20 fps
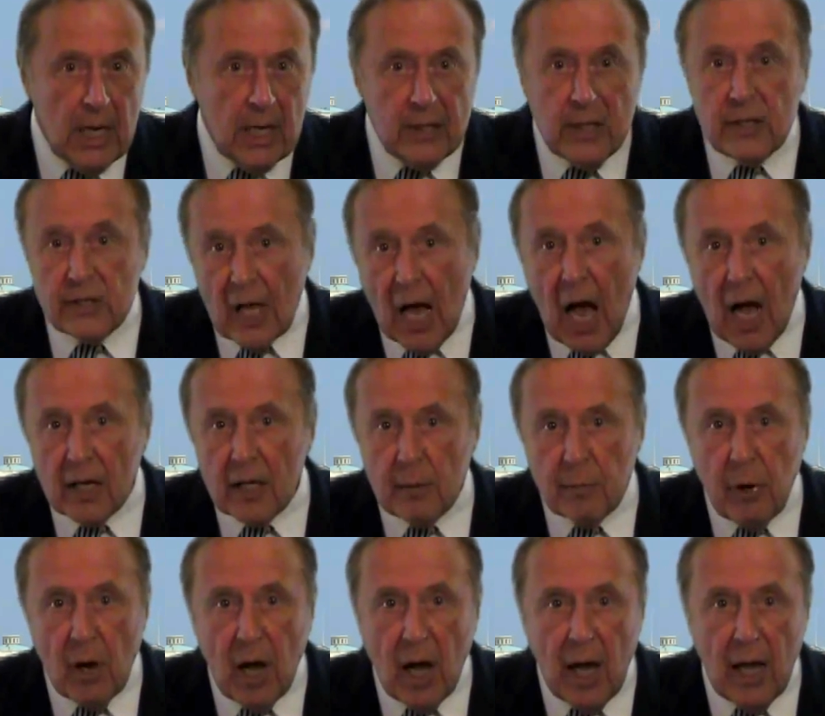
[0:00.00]
These
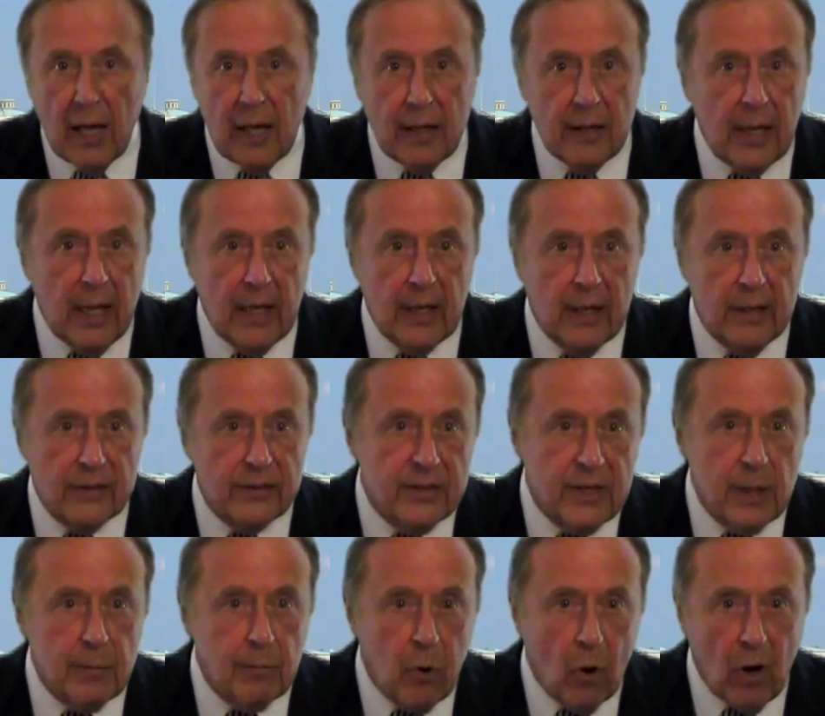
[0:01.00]
Occupy and
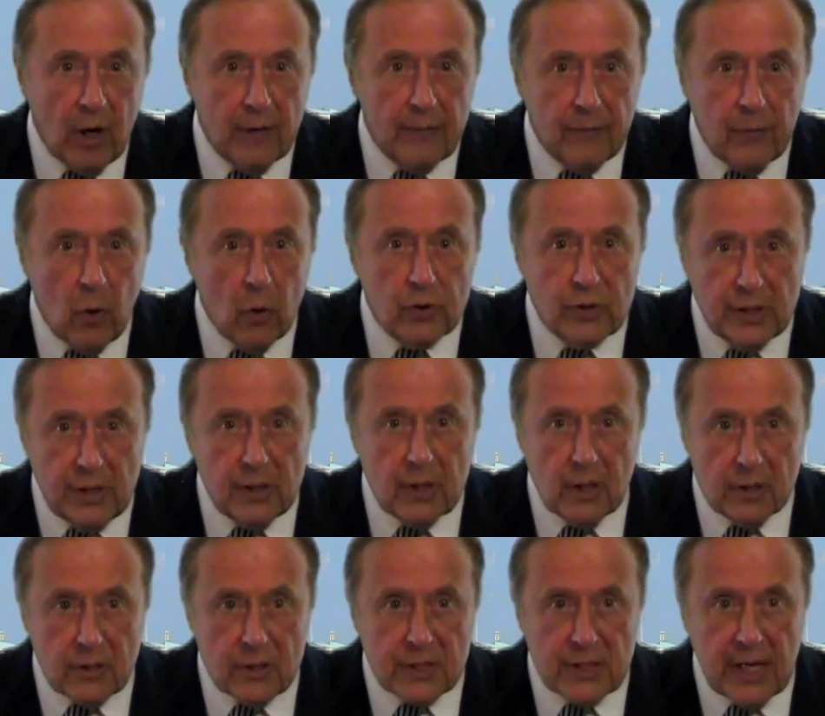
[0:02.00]
Tea Party folks need to
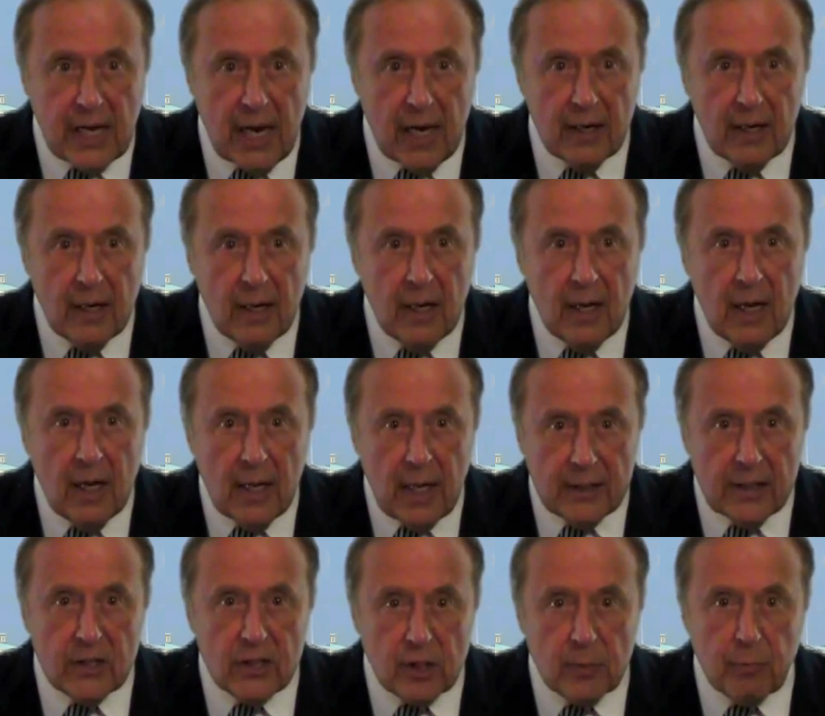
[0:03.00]
understand that
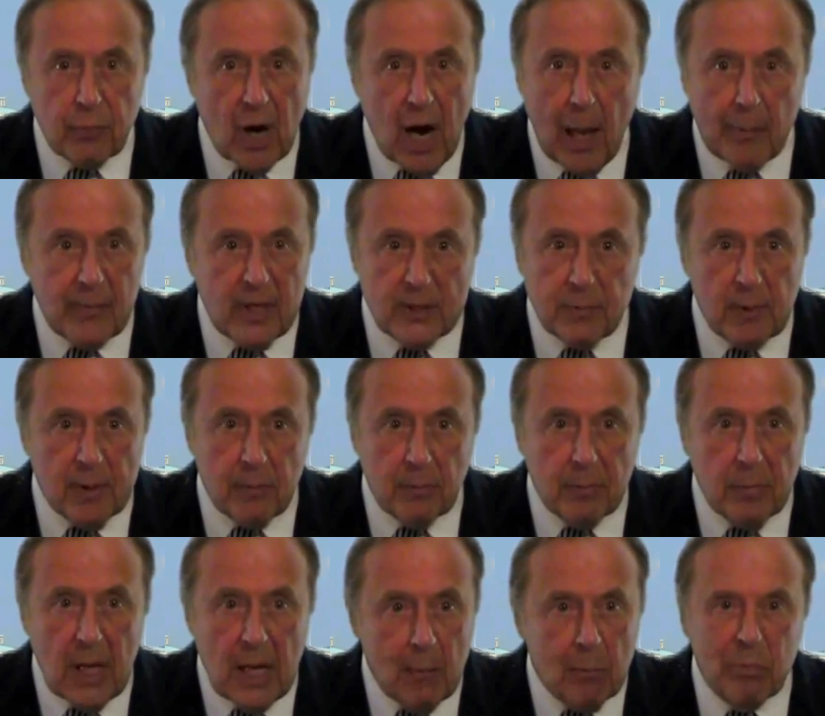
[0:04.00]
this is a problem that's been
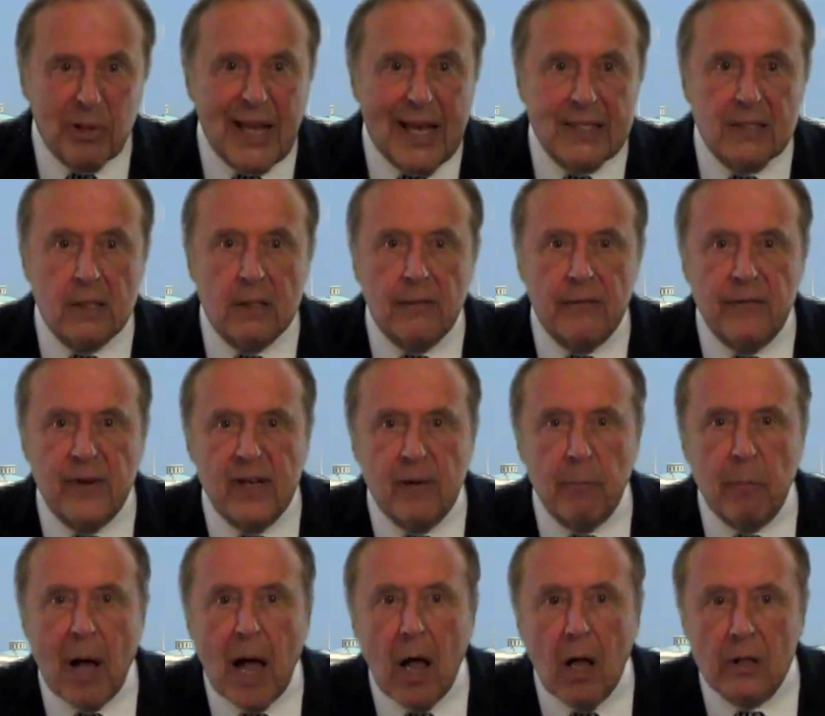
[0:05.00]
placed at the feet of
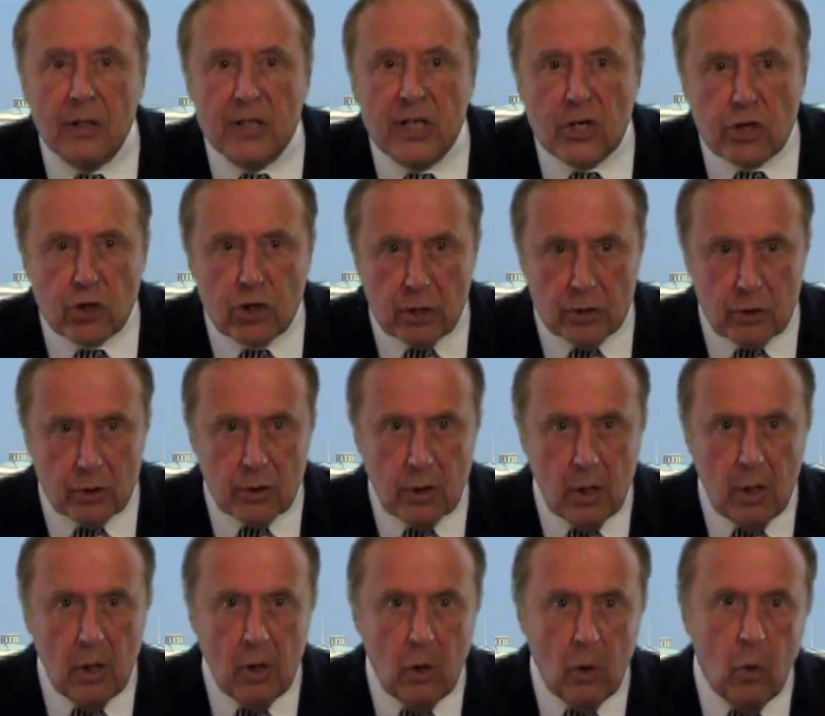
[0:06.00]
politicians
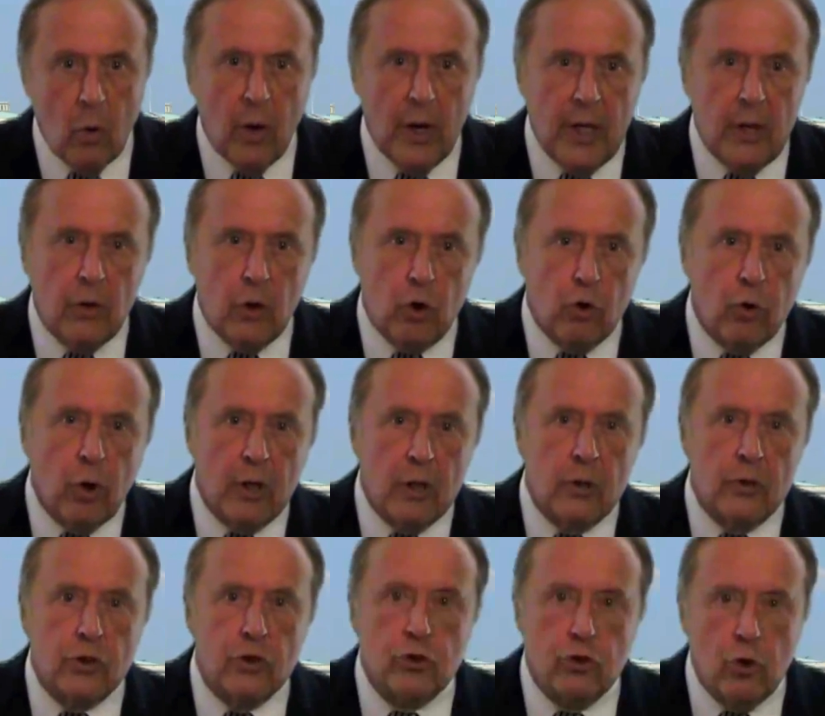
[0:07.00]
who are either crooked
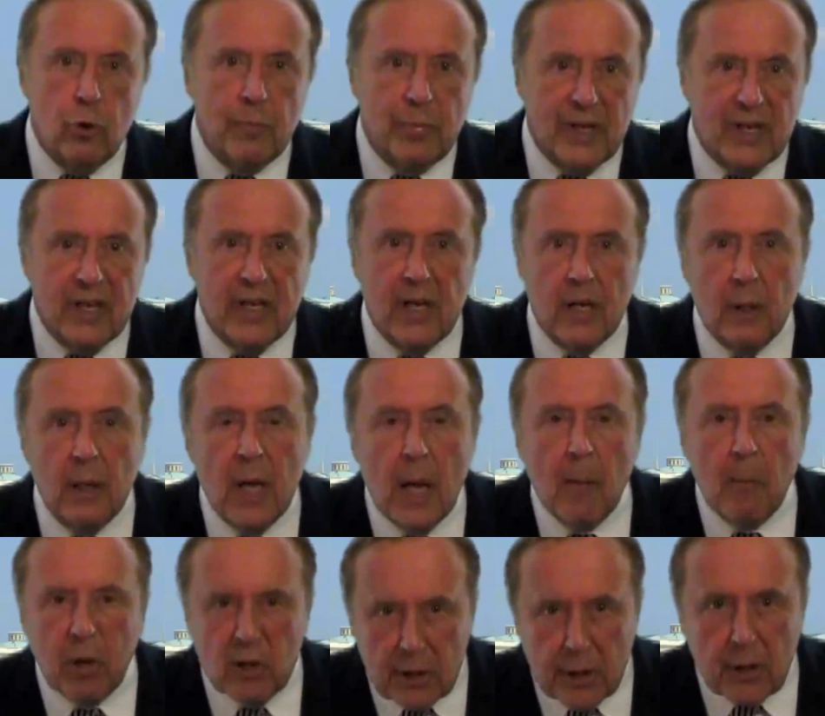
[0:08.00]
or stupid and need a
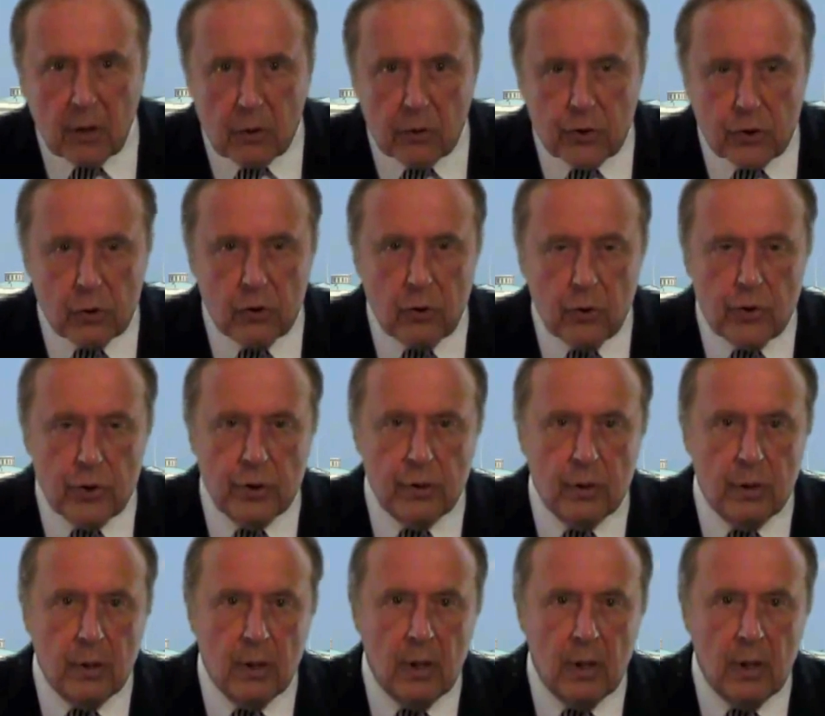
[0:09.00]
political solution.